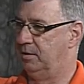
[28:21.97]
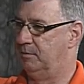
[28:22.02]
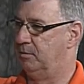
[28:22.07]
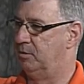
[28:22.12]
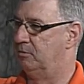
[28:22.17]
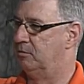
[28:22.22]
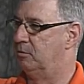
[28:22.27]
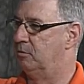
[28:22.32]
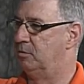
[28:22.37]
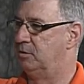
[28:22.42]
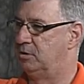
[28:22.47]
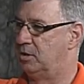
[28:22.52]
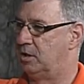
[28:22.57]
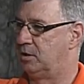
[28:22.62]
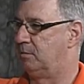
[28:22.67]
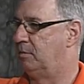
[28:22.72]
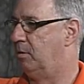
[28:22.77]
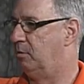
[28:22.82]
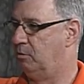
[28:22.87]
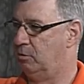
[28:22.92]
I mean, when we
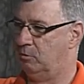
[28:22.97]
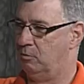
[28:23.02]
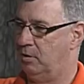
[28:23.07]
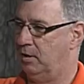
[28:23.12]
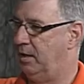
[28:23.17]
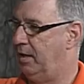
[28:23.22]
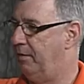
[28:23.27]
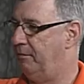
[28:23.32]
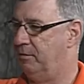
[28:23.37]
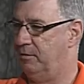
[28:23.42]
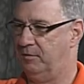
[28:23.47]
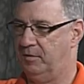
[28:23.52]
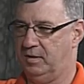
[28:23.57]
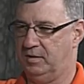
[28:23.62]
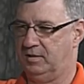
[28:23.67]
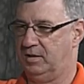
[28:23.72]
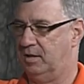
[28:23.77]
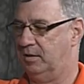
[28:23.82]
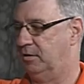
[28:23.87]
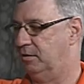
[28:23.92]
talked about we wanted to have an
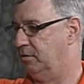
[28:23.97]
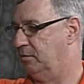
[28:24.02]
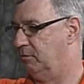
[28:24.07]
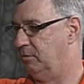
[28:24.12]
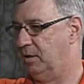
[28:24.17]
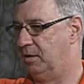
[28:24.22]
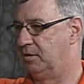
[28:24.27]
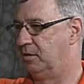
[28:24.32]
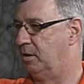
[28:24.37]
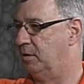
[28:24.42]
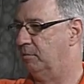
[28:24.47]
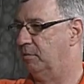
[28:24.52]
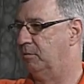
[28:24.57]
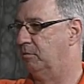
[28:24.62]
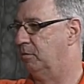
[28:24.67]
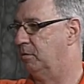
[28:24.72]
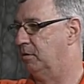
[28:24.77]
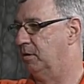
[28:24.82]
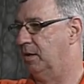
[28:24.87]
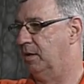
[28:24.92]
event down there, the red carpet
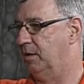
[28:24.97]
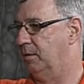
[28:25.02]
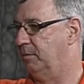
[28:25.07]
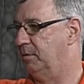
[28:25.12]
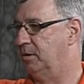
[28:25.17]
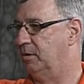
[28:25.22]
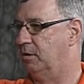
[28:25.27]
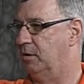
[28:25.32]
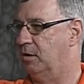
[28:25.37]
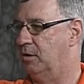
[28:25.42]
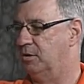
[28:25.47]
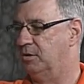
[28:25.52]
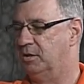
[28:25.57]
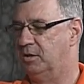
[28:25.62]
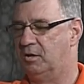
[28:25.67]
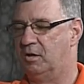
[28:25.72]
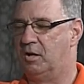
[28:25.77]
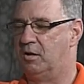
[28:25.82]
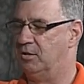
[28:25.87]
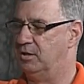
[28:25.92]
rolled out. Oh, absolutely. They're, al
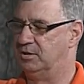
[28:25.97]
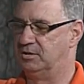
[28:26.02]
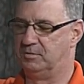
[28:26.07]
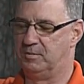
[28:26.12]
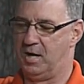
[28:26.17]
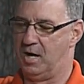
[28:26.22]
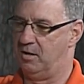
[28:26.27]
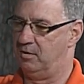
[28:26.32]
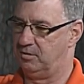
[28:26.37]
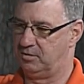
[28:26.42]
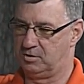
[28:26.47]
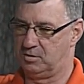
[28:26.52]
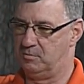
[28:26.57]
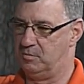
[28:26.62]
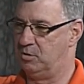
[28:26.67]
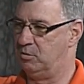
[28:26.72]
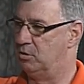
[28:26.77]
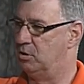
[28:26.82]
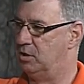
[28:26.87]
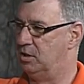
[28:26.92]
they're, always about they're
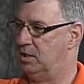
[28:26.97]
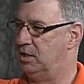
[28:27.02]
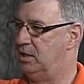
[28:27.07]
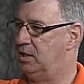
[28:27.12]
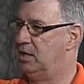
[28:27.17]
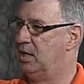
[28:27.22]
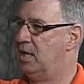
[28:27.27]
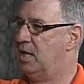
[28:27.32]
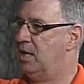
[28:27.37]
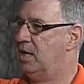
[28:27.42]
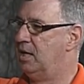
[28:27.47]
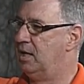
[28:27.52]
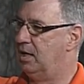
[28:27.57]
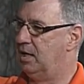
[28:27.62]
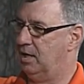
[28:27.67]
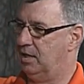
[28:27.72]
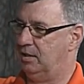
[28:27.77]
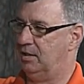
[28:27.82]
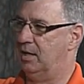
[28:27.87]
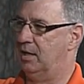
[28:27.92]
community. so active. I
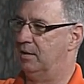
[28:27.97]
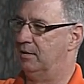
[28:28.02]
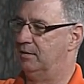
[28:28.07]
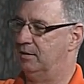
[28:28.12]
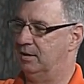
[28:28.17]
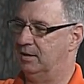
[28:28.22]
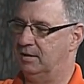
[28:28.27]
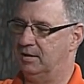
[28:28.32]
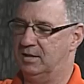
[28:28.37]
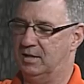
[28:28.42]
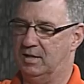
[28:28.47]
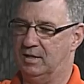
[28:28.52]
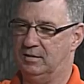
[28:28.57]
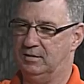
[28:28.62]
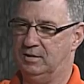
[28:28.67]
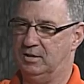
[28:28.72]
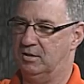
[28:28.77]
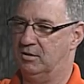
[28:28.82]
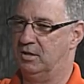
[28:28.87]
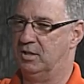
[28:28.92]
love it. Yeah, and uh, mm
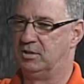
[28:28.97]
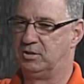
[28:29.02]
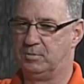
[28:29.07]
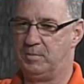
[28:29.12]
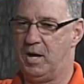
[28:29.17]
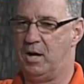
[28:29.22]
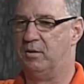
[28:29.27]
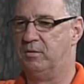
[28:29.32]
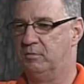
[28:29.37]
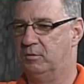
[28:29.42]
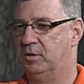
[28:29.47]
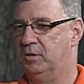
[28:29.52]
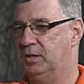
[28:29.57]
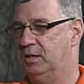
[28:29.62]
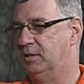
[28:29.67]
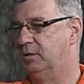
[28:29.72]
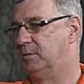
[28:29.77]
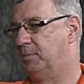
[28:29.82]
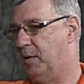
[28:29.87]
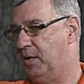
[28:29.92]
-hmm. you know, mm-hmm. and it's about
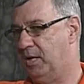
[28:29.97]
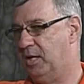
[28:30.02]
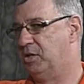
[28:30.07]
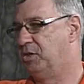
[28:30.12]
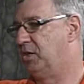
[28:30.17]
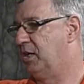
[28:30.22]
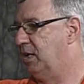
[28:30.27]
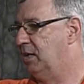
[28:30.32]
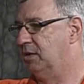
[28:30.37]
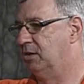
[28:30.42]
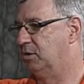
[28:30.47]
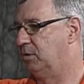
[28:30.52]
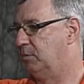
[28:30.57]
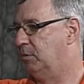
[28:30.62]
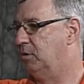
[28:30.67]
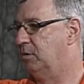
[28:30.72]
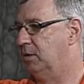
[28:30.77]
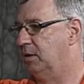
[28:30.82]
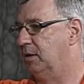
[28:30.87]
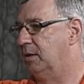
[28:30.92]
really it's about educating the
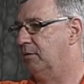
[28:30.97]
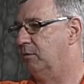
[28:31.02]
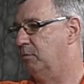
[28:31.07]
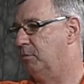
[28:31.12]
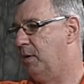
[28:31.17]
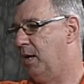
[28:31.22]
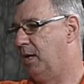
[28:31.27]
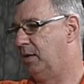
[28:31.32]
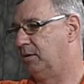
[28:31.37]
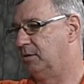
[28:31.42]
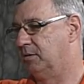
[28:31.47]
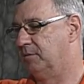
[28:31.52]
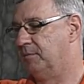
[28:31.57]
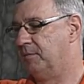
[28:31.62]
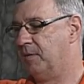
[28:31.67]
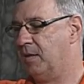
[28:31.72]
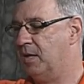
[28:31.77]
community and giving back to.